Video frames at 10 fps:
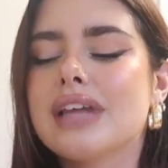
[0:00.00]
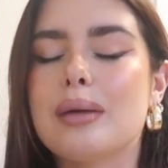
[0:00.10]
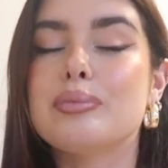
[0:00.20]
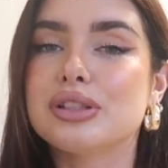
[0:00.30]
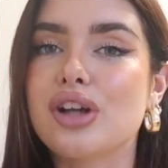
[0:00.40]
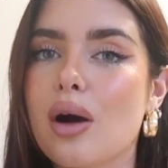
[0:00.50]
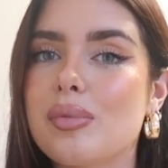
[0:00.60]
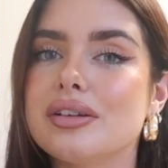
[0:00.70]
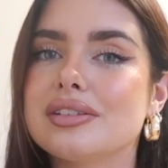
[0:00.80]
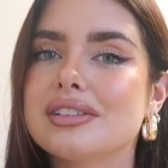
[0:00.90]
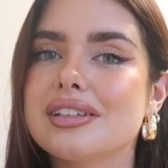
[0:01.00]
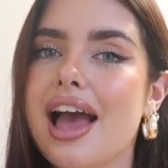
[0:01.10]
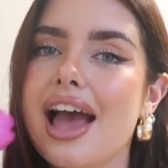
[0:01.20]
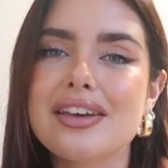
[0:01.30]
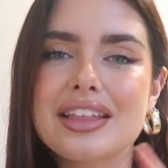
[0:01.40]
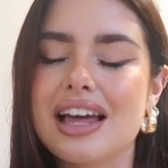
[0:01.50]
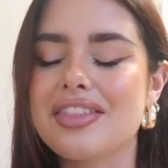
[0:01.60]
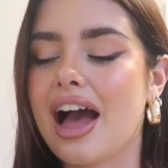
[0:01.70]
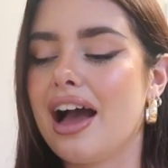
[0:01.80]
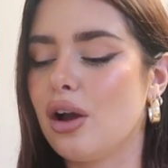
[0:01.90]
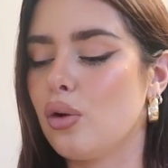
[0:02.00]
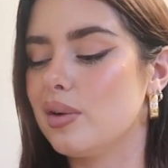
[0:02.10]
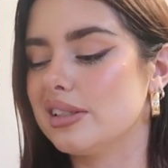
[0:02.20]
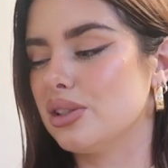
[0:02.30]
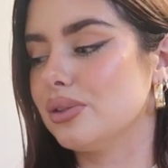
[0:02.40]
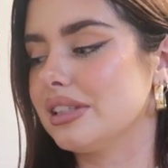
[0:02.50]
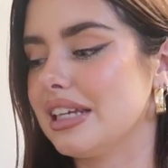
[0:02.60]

and pajamas, anything like that, I always use